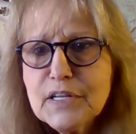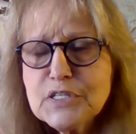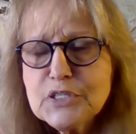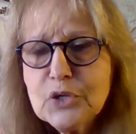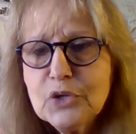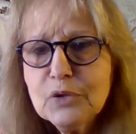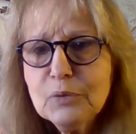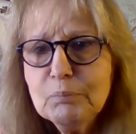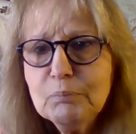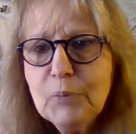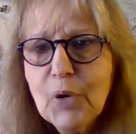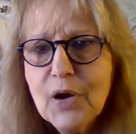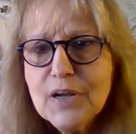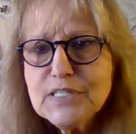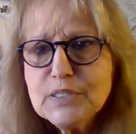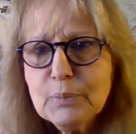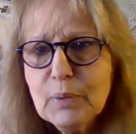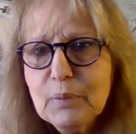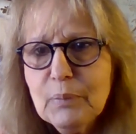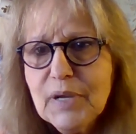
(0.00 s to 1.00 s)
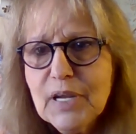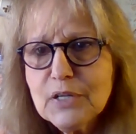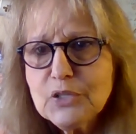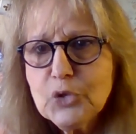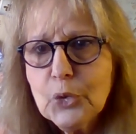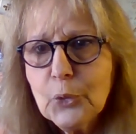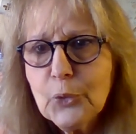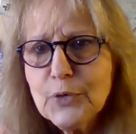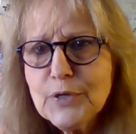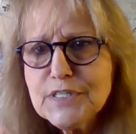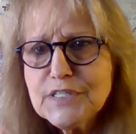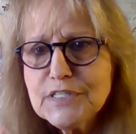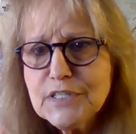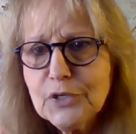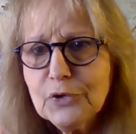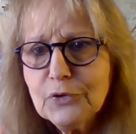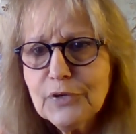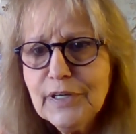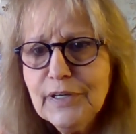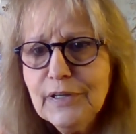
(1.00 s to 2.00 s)
This could possibly be a Taurus that
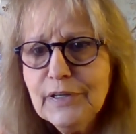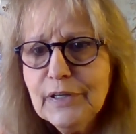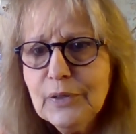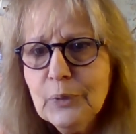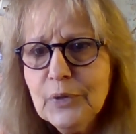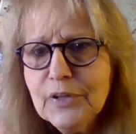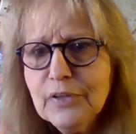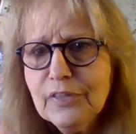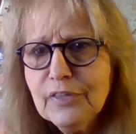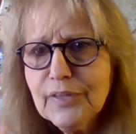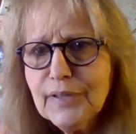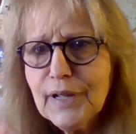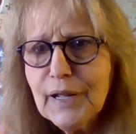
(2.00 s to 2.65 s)
you're dealing with.